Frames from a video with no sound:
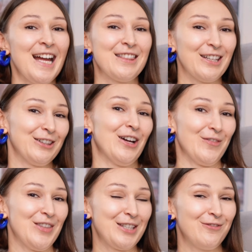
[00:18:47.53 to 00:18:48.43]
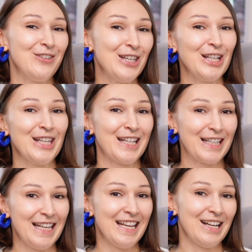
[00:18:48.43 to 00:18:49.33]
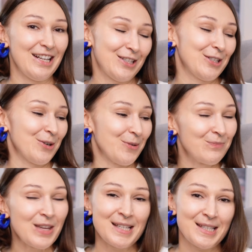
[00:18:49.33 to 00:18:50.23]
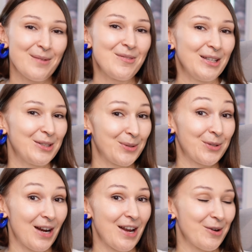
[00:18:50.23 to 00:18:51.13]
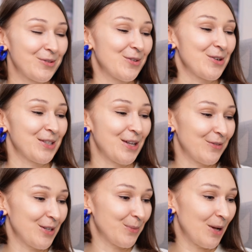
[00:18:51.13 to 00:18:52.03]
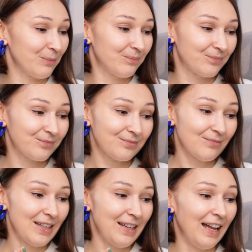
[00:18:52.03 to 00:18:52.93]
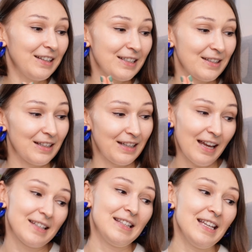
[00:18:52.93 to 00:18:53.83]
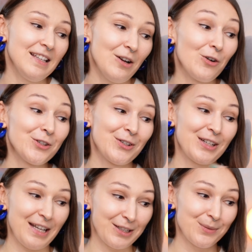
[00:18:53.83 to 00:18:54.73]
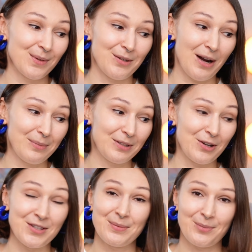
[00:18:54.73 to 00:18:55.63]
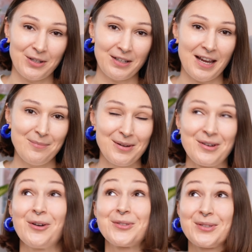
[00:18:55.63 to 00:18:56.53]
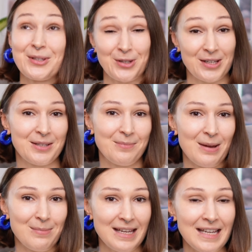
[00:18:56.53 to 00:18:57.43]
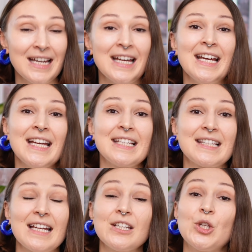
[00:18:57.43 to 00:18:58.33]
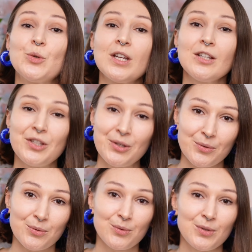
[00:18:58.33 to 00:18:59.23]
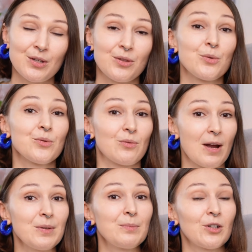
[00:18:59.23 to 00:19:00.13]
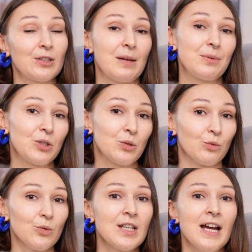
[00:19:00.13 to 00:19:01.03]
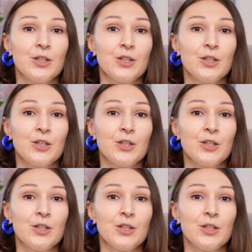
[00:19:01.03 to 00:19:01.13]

and they love this feeling clearly. So something to try out for yourself as well. And the next thing, also connected with rapid concept prototyping, also suggested by me, is that you can use those rapid prototyping tools